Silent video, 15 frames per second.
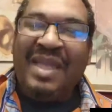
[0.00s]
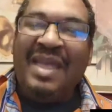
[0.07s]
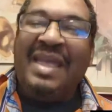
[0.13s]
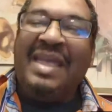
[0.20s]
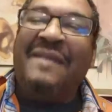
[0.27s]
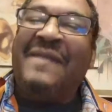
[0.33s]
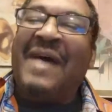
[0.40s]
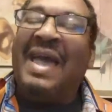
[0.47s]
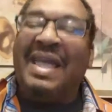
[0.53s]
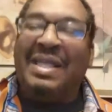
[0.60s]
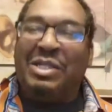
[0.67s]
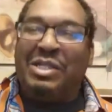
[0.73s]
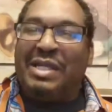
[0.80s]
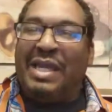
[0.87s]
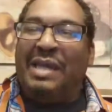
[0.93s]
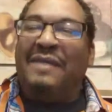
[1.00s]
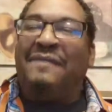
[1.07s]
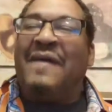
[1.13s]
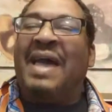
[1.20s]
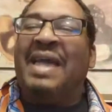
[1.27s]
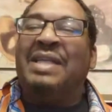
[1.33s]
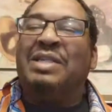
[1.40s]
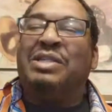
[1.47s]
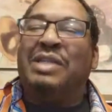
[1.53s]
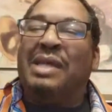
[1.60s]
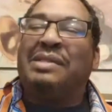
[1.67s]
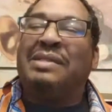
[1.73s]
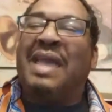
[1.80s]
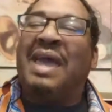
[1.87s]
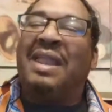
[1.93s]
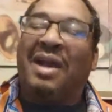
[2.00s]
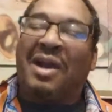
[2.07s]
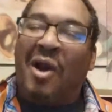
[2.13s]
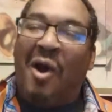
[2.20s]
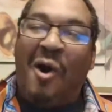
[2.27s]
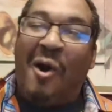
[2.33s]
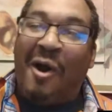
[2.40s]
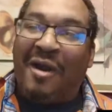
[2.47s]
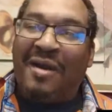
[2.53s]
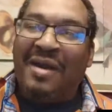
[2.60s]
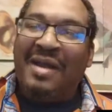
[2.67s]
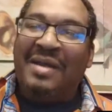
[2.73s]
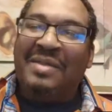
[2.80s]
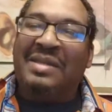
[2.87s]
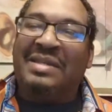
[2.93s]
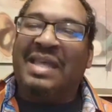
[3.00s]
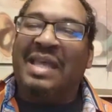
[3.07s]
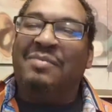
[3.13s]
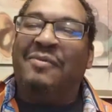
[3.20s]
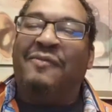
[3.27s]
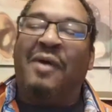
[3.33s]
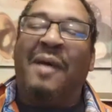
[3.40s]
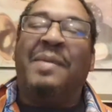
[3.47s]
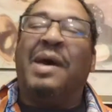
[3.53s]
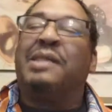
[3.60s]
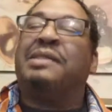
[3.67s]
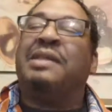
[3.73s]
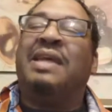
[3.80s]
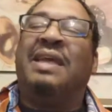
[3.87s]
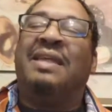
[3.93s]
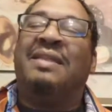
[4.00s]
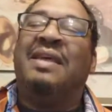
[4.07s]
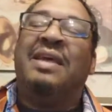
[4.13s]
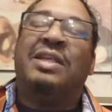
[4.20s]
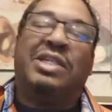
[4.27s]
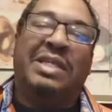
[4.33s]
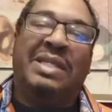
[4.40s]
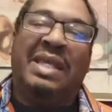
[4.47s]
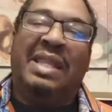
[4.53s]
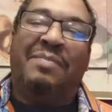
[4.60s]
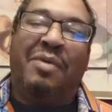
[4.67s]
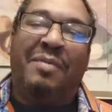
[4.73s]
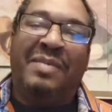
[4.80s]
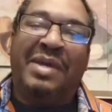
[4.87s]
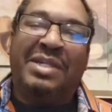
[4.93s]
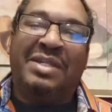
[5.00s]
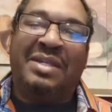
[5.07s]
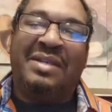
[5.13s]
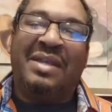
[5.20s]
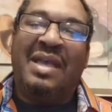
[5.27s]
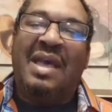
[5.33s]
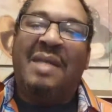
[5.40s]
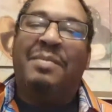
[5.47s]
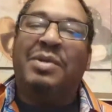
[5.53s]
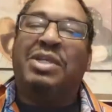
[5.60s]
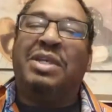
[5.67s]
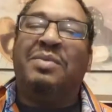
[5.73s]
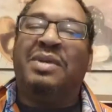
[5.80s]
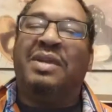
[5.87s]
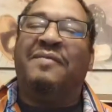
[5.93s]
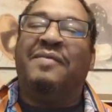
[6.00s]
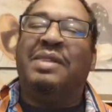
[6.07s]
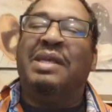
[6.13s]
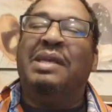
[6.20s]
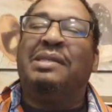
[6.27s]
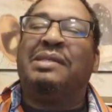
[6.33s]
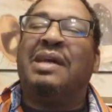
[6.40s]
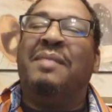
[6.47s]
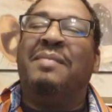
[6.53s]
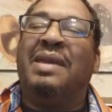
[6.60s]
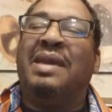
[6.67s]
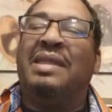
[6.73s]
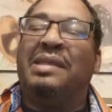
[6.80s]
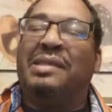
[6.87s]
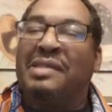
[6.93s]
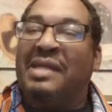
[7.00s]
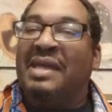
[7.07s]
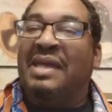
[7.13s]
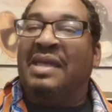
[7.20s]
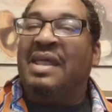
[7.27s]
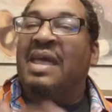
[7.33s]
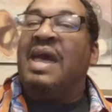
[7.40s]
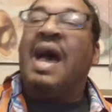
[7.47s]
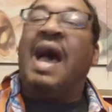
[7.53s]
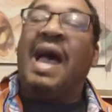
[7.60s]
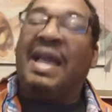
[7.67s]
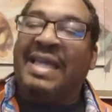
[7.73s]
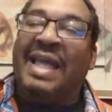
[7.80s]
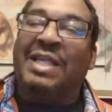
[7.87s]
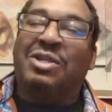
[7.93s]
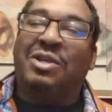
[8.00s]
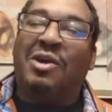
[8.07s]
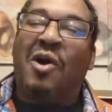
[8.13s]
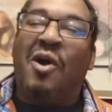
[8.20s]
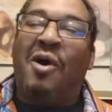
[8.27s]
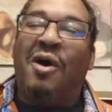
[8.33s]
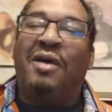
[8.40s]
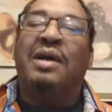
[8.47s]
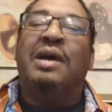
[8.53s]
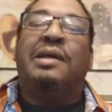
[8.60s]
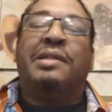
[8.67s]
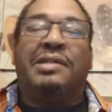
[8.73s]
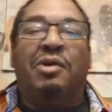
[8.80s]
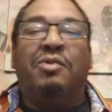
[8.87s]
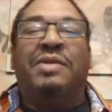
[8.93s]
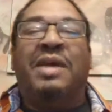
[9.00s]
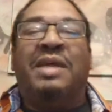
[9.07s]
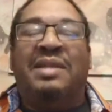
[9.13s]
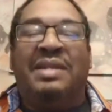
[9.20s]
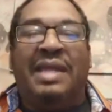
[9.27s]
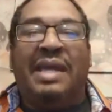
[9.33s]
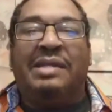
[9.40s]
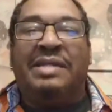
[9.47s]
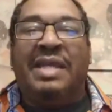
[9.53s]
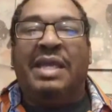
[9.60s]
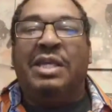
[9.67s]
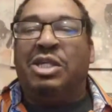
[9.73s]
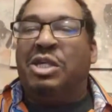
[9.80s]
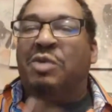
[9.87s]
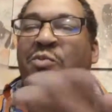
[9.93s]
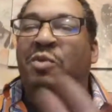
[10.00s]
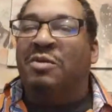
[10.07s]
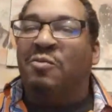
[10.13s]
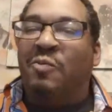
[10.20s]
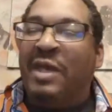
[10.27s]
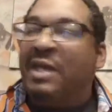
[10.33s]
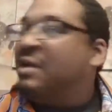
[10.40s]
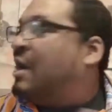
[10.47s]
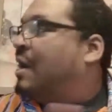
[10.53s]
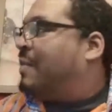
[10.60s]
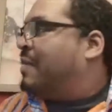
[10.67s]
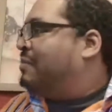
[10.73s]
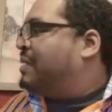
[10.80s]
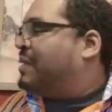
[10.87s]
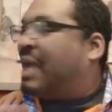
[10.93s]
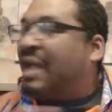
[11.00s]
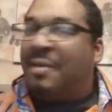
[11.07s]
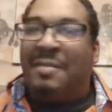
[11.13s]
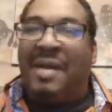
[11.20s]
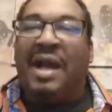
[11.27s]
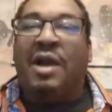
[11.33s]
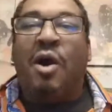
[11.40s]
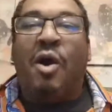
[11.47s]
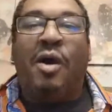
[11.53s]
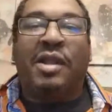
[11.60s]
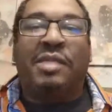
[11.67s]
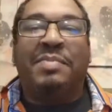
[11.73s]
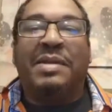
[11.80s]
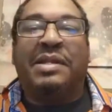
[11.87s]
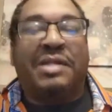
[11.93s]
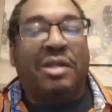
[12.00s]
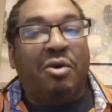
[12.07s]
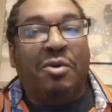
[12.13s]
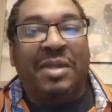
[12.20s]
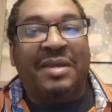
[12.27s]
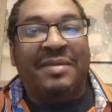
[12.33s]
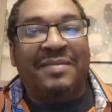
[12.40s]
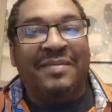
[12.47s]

If I had just got a car the day before, I'm not saying she needed permission, but she would have at least come in and said, I got your car, so that the next day she wouldn't wake up and be like, my car has been stolen.